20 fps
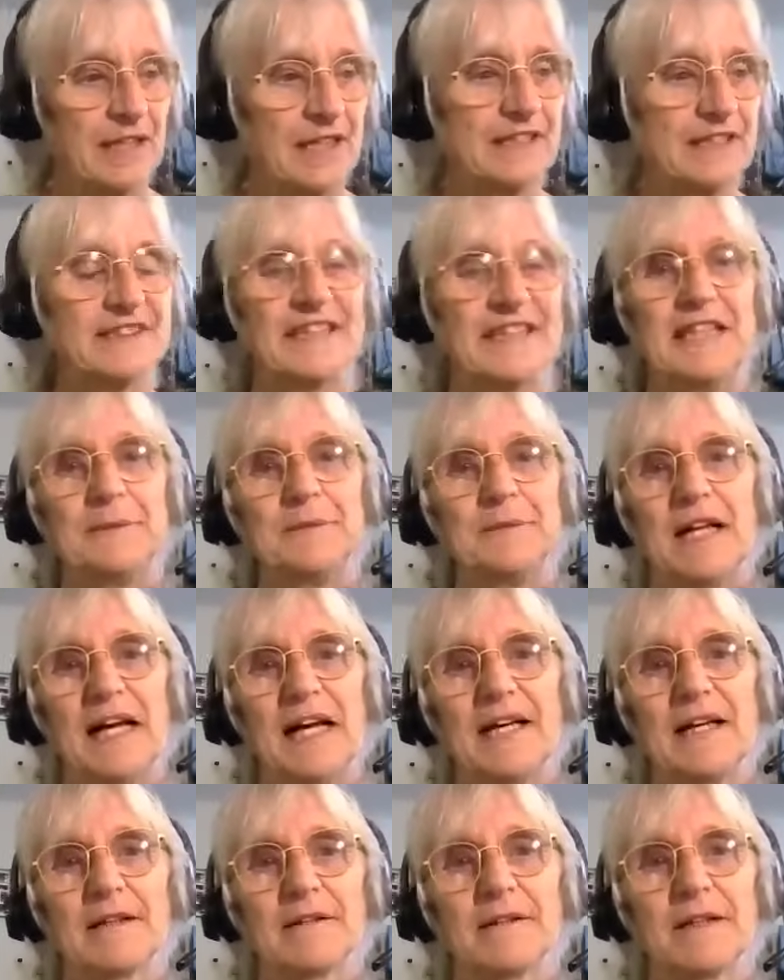It seems
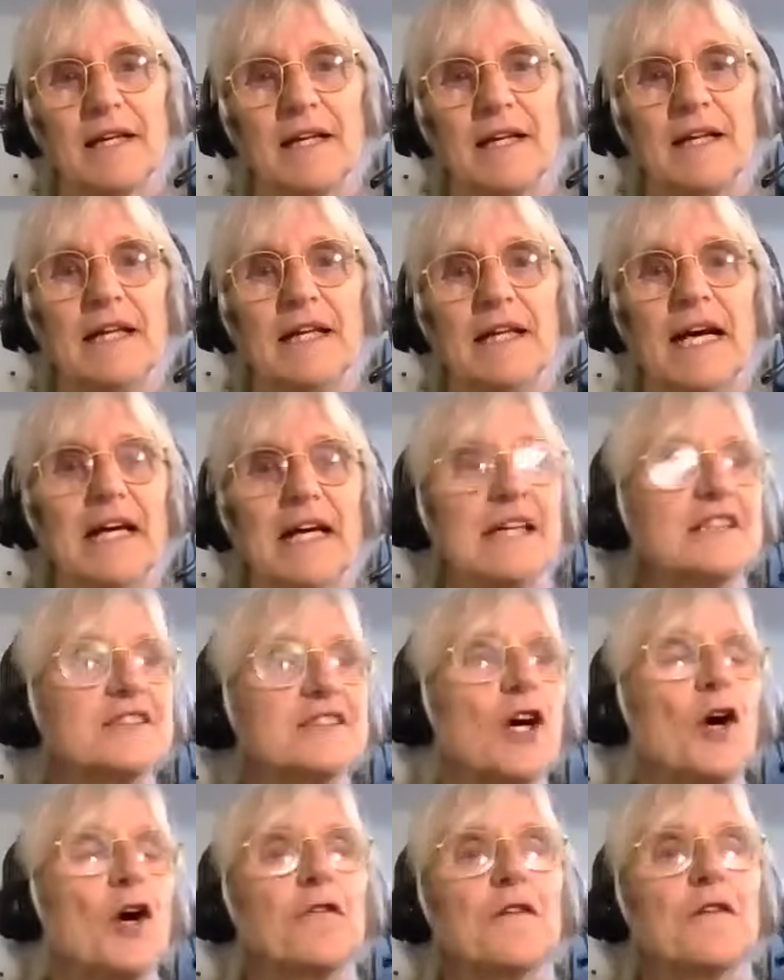like, yeah,
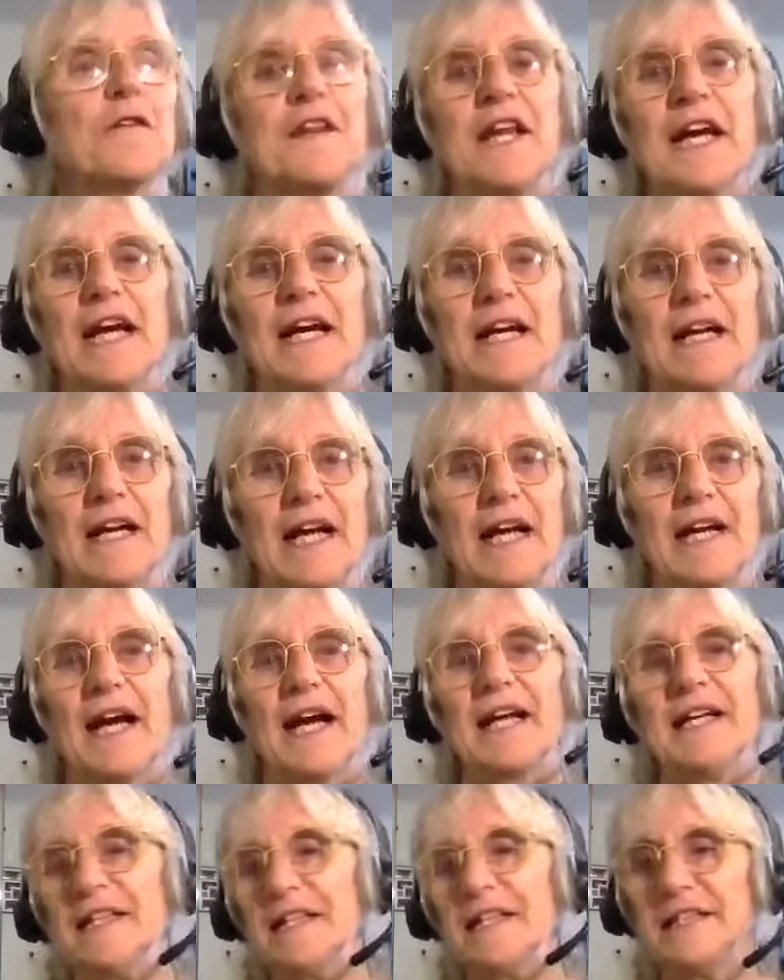it's over there and
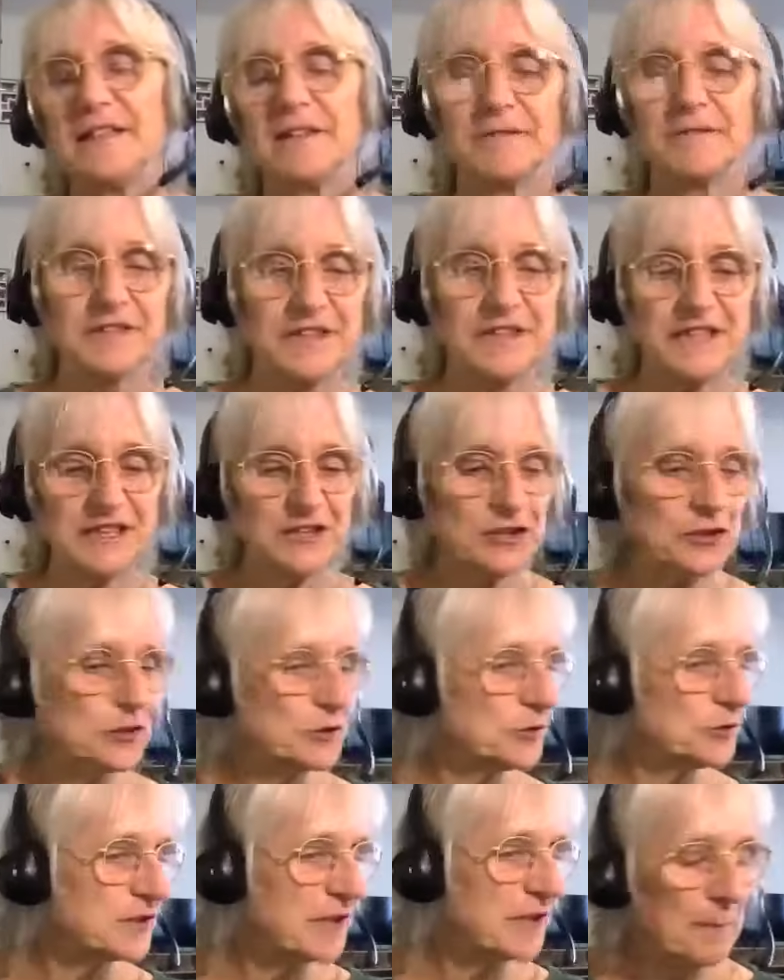I need to
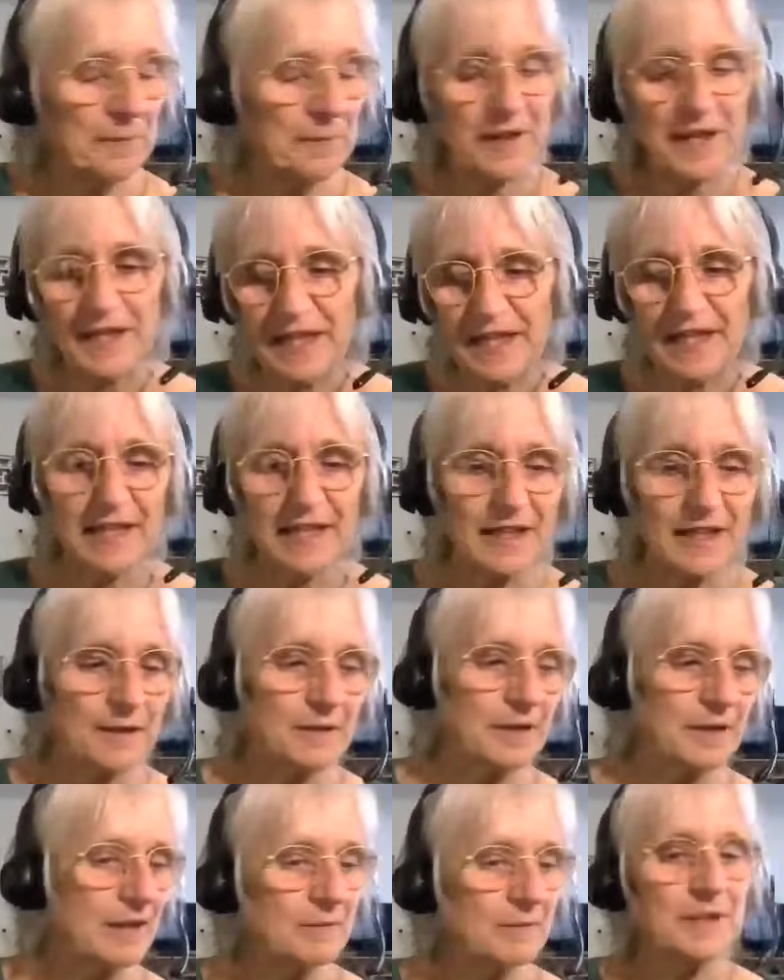do something
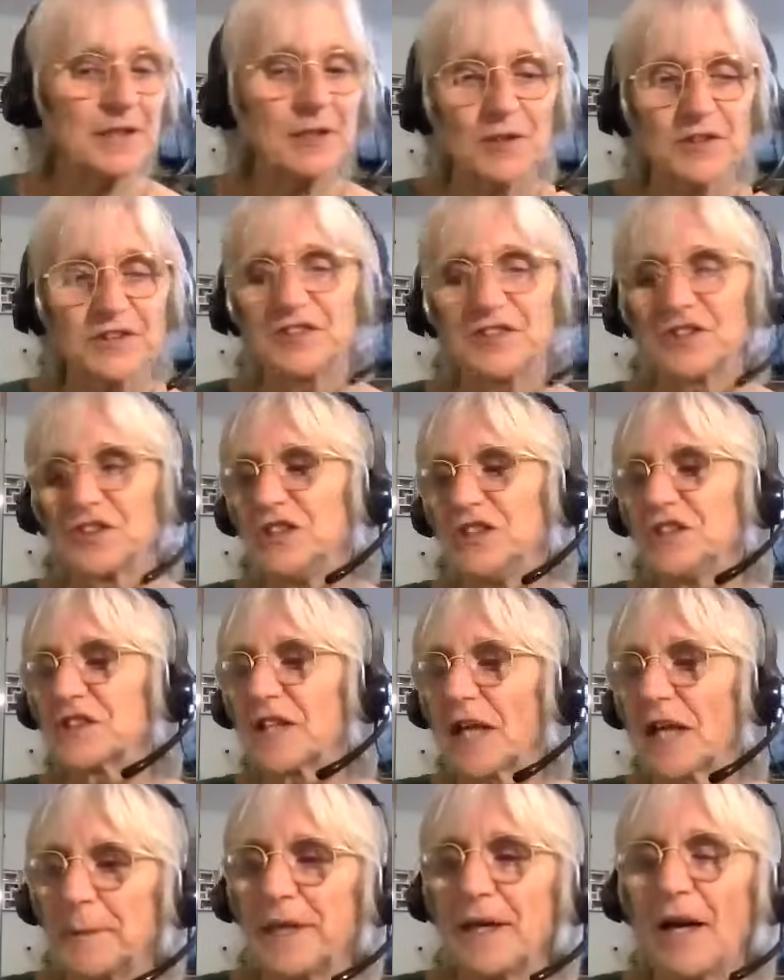here because she's
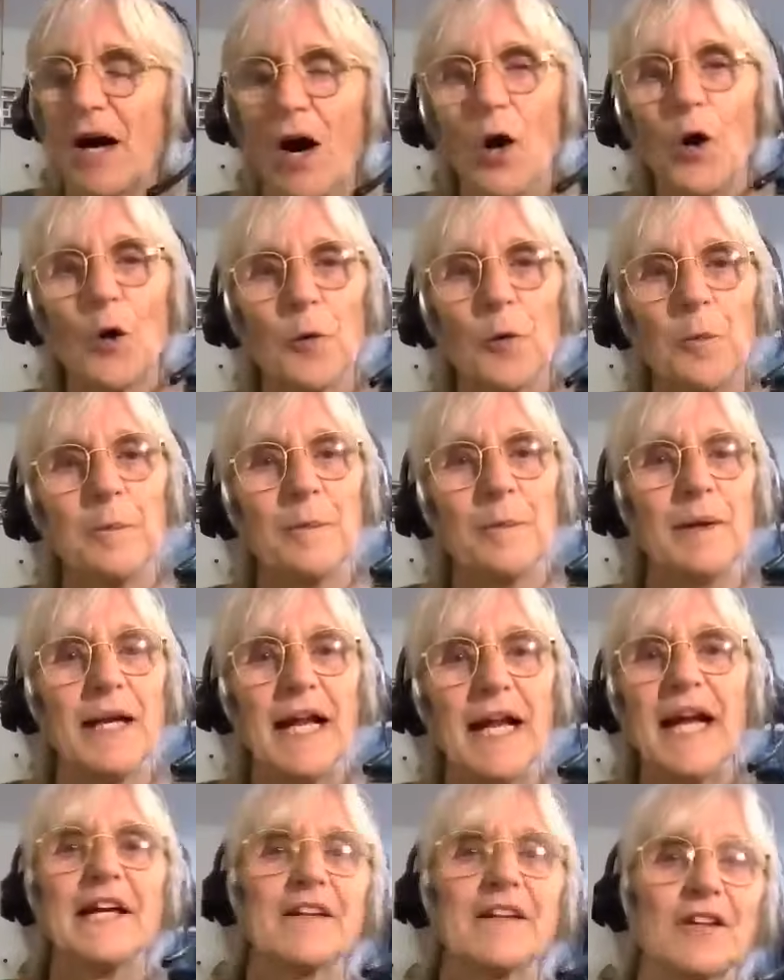coming home
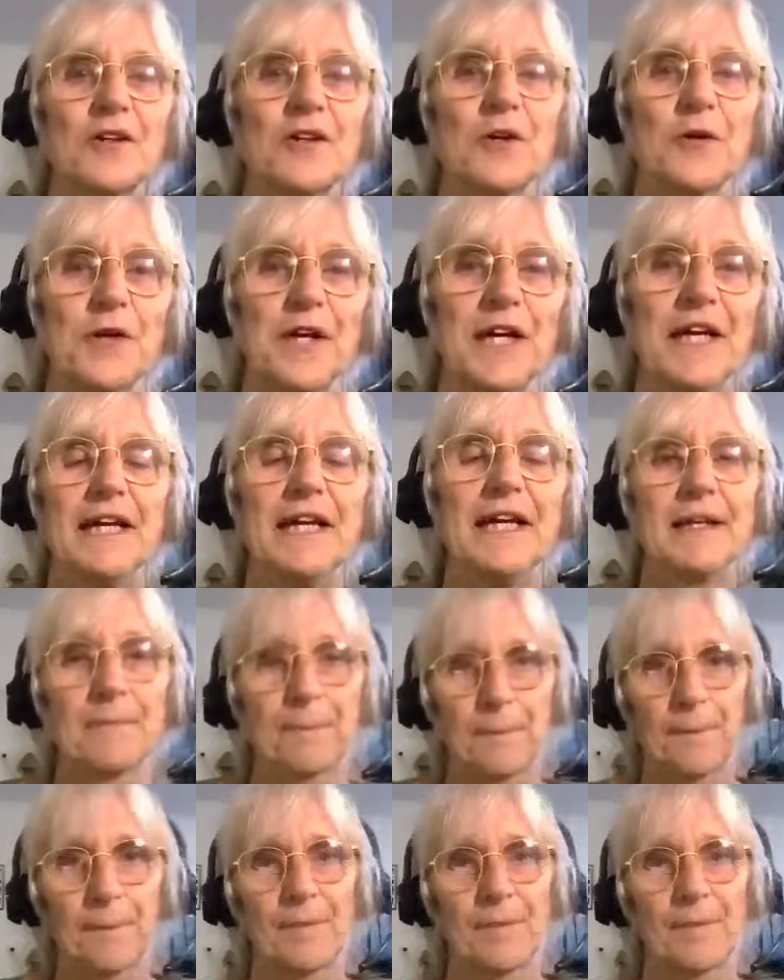later or he.